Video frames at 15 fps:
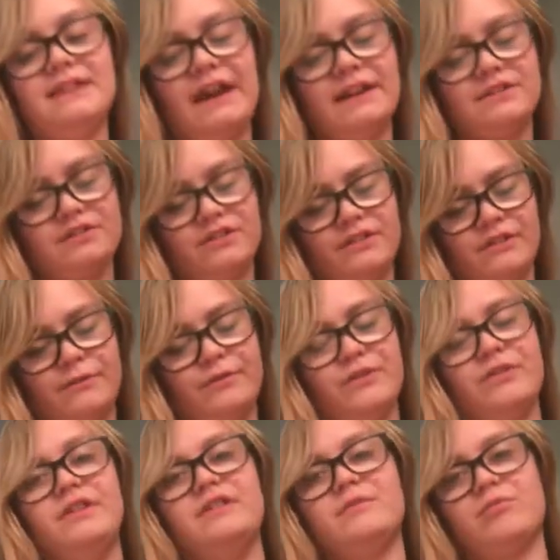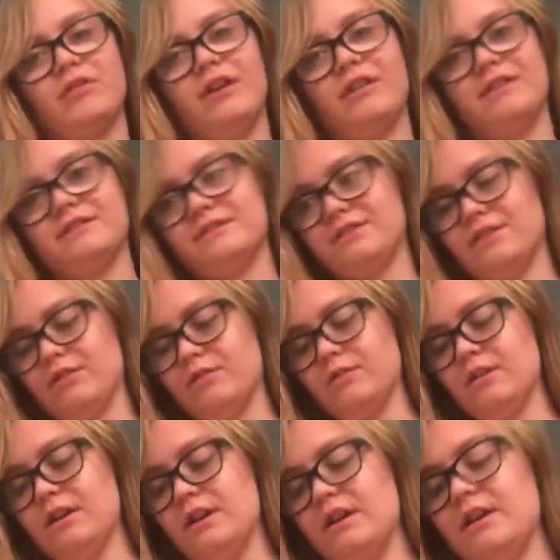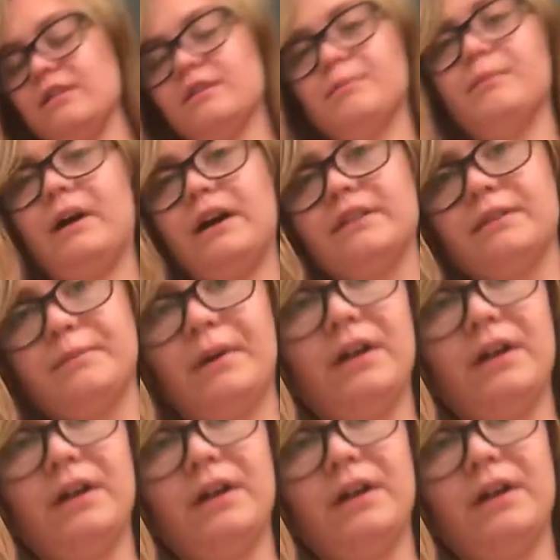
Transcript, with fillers: tester for these products. So the, Mo the